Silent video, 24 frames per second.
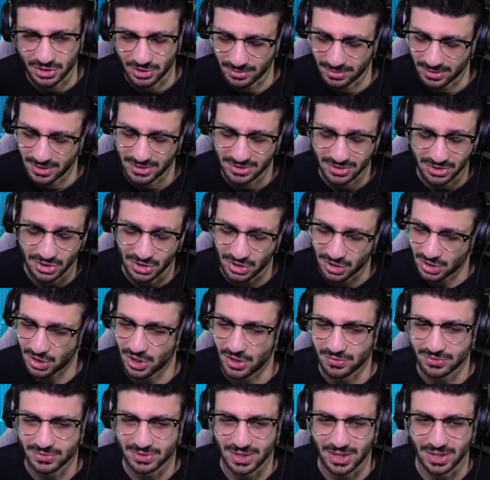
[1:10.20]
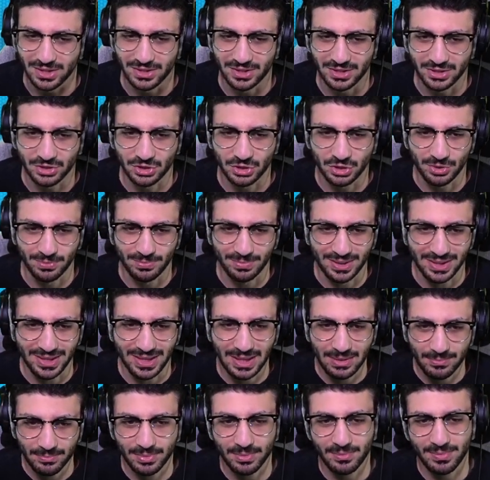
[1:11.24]
these are the nerfs that I think should be
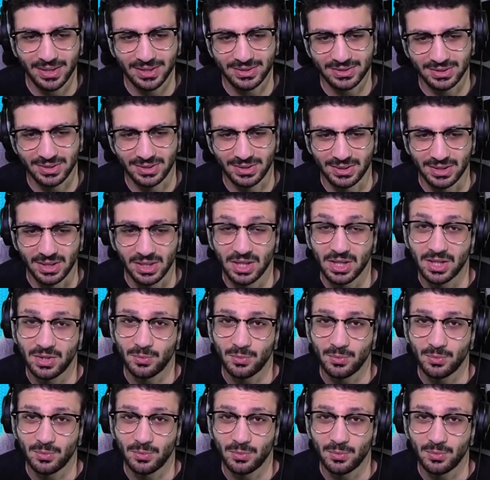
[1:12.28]
implemented